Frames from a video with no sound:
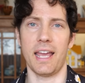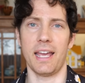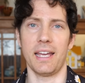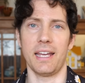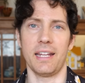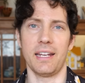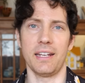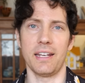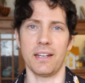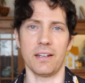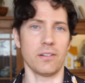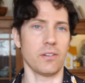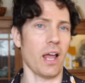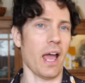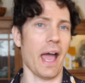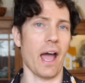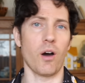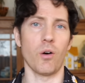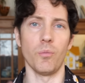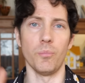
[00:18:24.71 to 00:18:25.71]
and
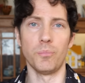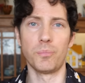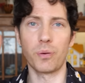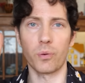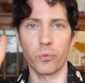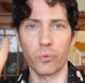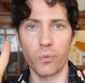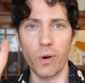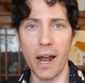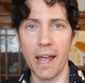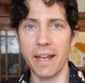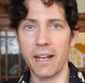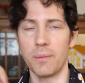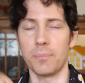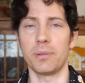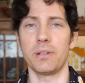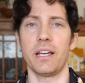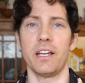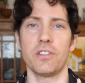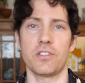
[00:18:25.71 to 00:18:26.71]
how bright
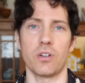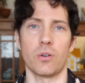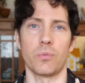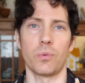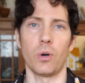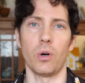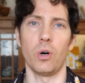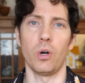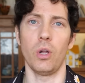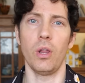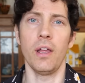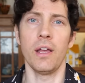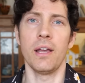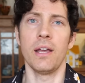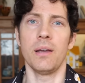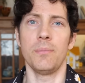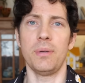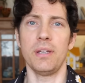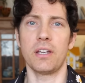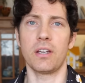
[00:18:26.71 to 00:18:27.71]
plays a role
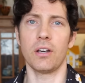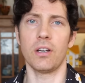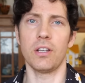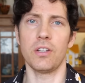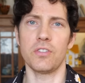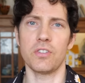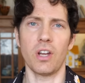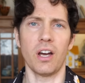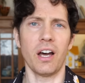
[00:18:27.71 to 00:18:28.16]
because